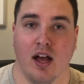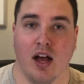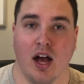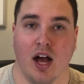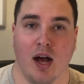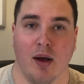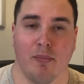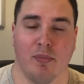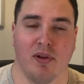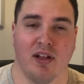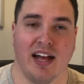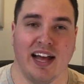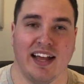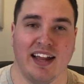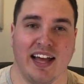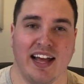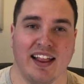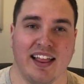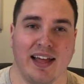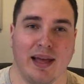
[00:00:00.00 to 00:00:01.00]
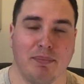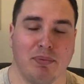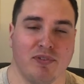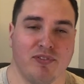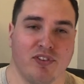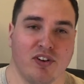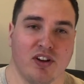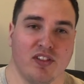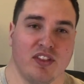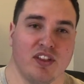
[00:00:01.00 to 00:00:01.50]
But I
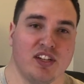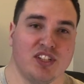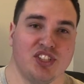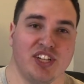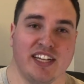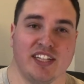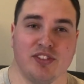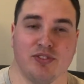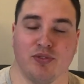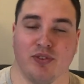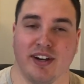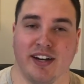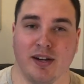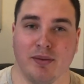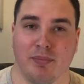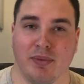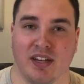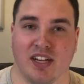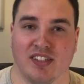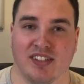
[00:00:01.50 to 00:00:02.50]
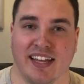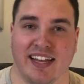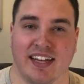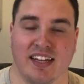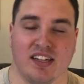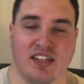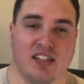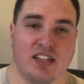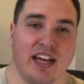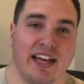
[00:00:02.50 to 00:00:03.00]
prefer the Chase Freedom because I
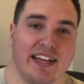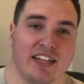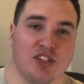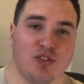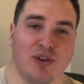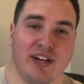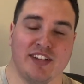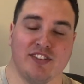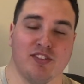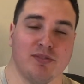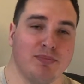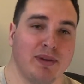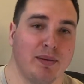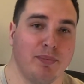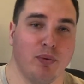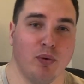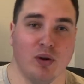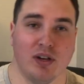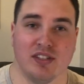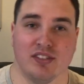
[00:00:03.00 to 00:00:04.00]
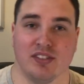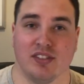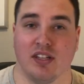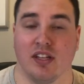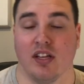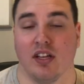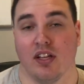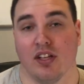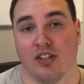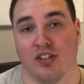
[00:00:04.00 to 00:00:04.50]
can transfer my points
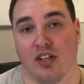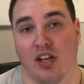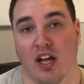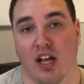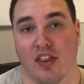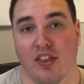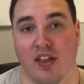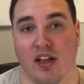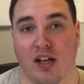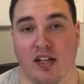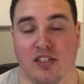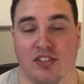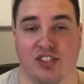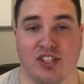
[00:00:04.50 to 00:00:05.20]
to the